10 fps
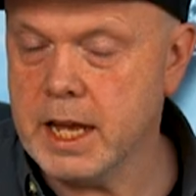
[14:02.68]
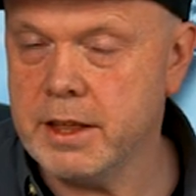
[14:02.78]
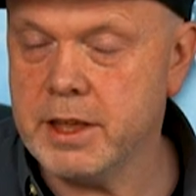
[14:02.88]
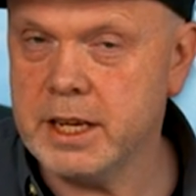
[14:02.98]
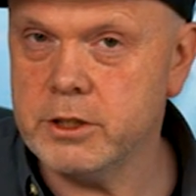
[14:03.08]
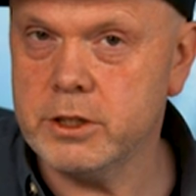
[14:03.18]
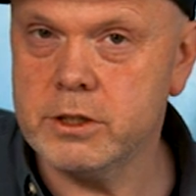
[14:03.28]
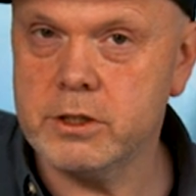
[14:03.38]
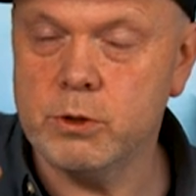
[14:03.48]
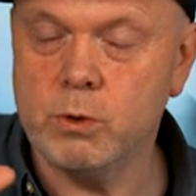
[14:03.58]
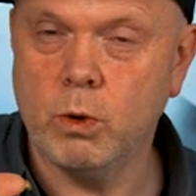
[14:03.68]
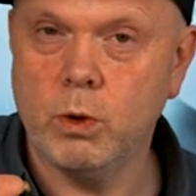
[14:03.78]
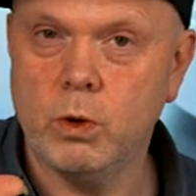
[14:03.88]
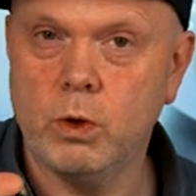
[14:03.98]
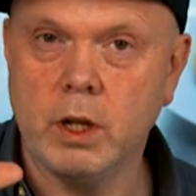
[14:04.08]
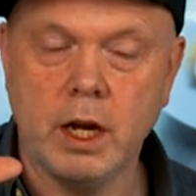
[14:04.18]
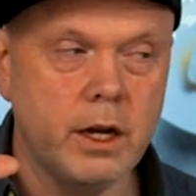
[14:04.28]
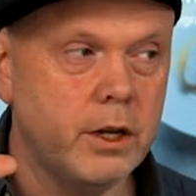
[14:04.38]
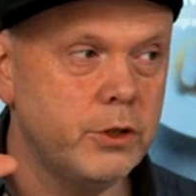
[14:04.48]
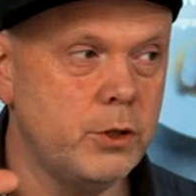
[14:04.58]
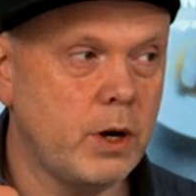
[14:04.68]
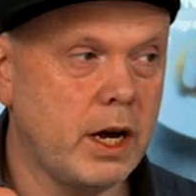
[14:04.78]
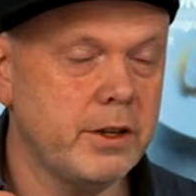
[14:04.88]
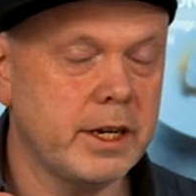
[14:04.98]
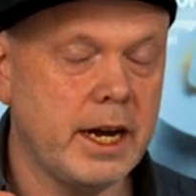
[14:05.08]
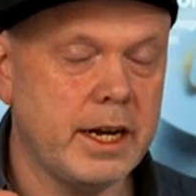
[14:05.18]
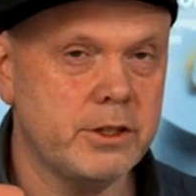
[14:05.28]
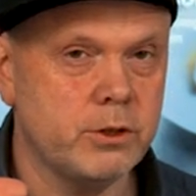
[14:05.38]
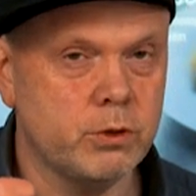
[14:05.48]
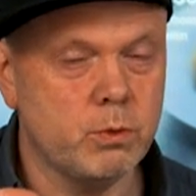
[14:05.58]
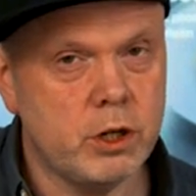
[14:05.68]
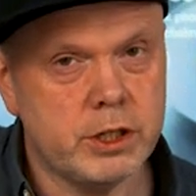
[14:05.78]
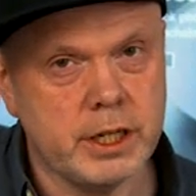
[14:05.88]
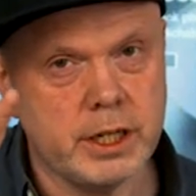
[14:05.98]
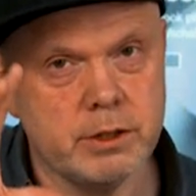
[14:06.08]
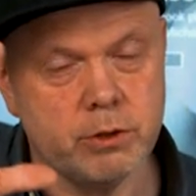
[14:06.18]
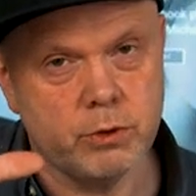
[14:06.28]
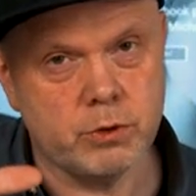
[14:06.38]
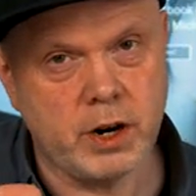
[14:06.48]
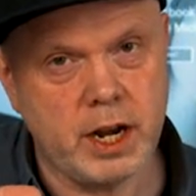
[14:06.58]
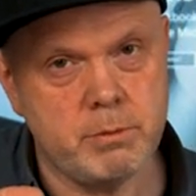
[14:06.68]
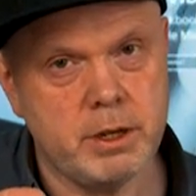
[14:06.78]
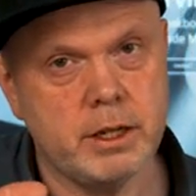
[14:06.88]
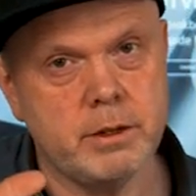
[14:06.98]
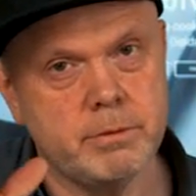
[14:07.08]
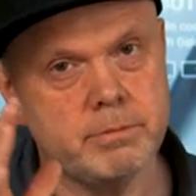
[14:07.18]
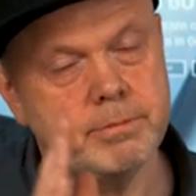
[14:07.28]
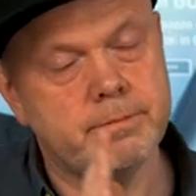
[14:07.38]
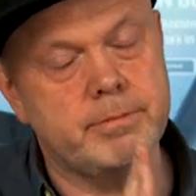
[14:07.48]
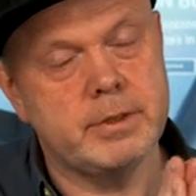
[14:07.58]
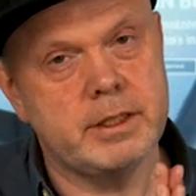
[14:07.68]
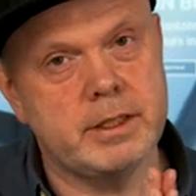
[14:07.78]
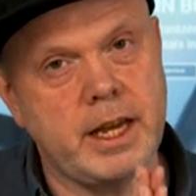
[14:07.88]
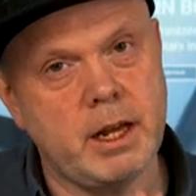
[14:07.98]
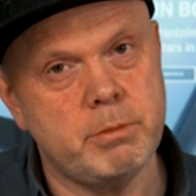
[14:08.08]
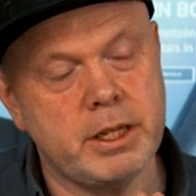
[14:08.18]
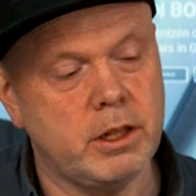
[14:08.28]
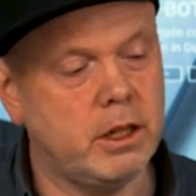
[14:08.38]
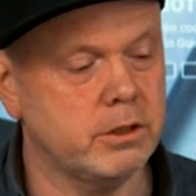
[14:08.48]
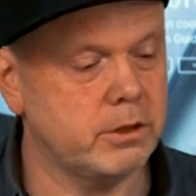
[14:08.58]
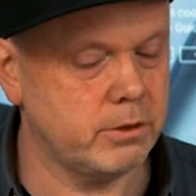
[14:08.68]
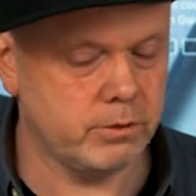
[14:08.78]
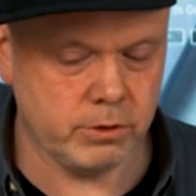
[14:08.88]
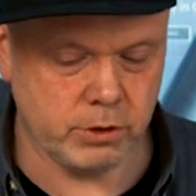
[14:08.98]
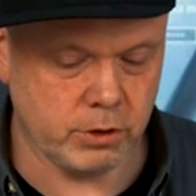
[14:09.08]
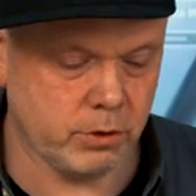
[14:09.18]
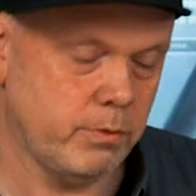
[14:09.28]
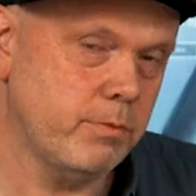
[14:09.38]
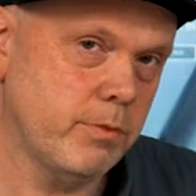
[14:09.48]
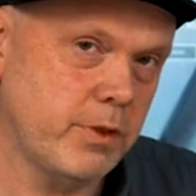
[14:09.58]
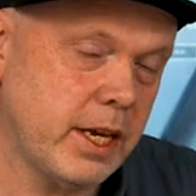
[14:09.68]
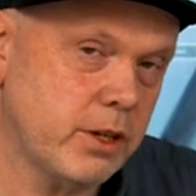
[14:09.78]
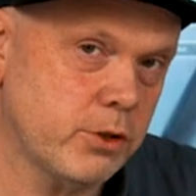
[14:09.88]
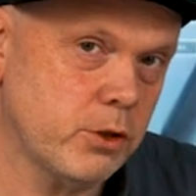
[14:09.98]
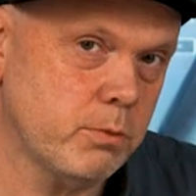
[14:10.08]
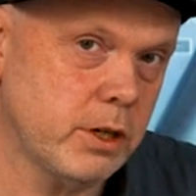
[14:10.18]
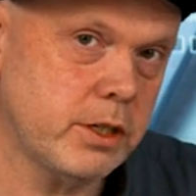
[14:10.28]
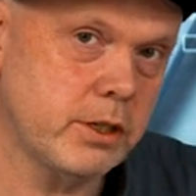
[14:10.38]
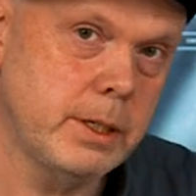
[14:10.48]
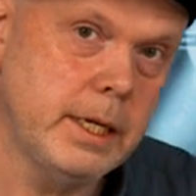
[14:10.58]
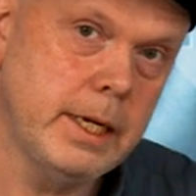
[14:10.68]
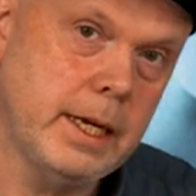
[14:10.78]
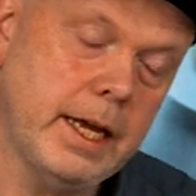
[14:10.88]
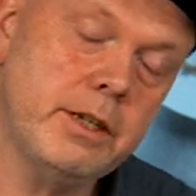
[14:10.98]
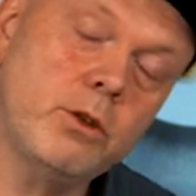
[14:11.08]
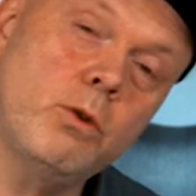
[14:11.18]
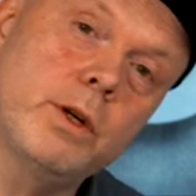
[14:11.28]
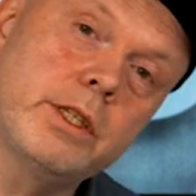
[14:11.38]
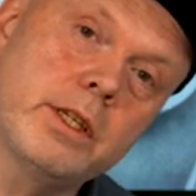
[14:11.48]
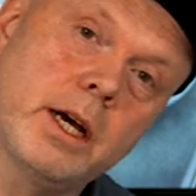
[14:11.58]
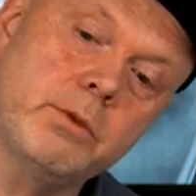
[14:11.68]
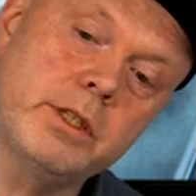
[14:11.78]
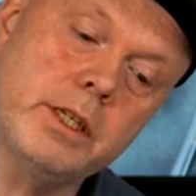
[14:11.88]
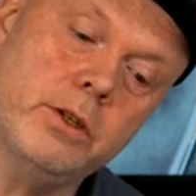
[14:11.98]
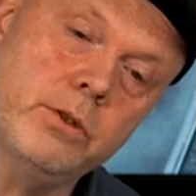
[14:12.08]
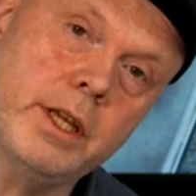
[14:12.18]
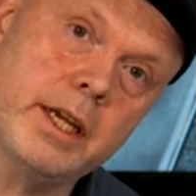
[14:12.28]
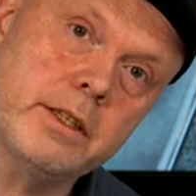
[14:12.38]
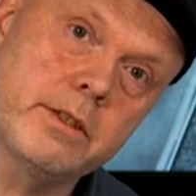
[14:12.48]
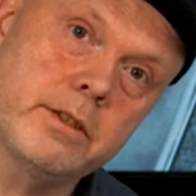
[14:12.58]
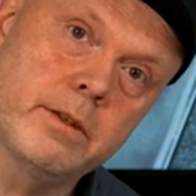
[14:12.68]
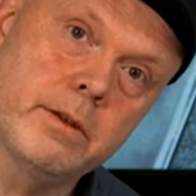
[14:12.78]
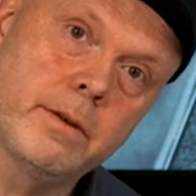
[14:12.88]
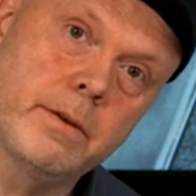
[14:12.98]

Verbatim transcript: and thanks to all you other guys who's watching and subscribing. It's helping a lot, you know. Thank you so much. And as always, I will see you next